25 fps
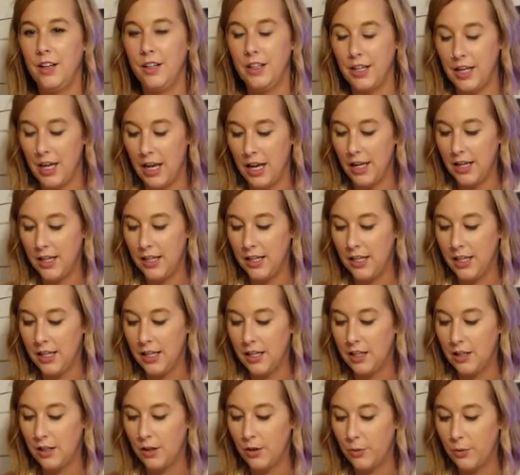Okay.
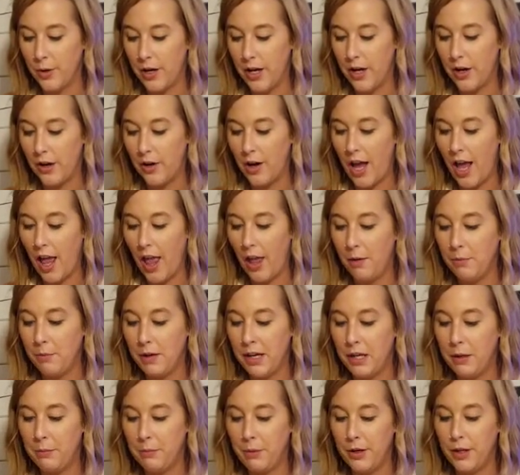Well, I'm
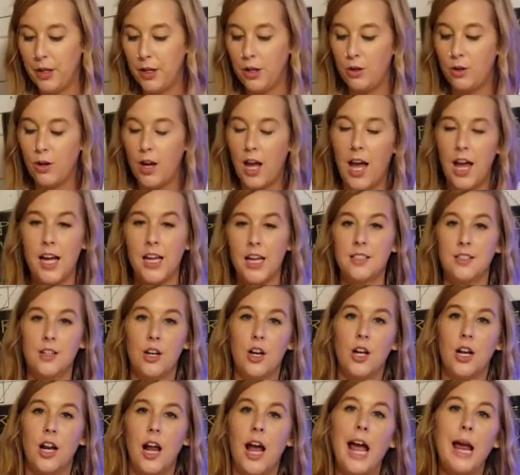going to put you guys
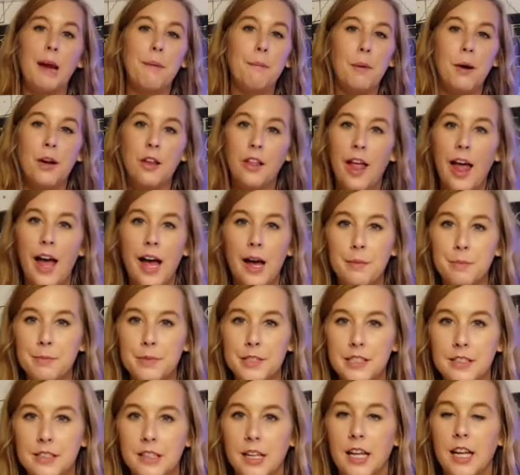on
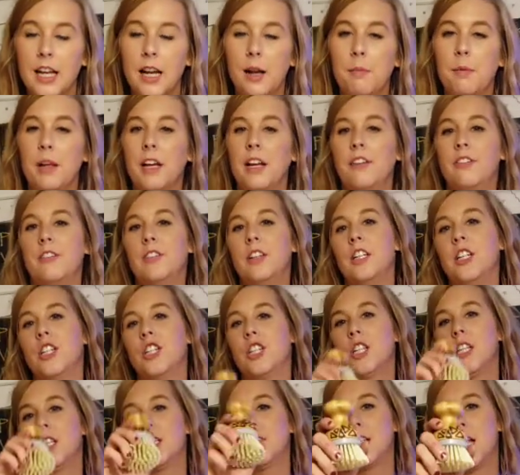hyperlapse, and I'm going to finish
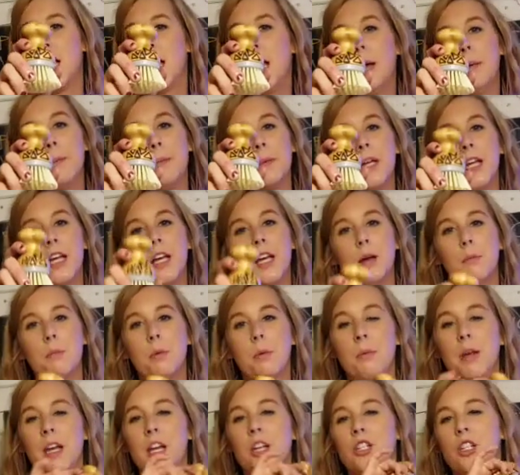this up. But
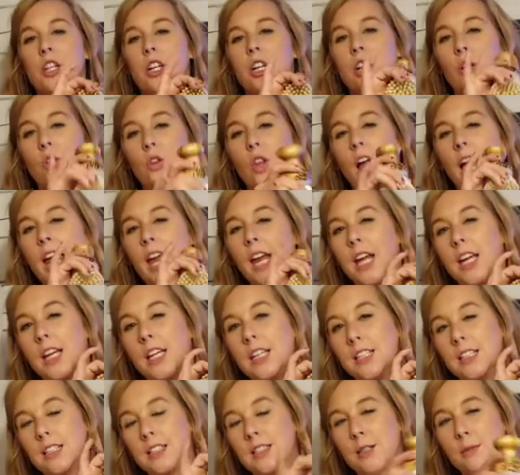make sure you like,
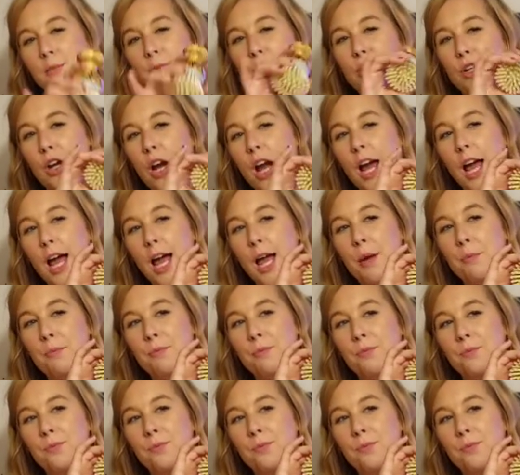subscribe,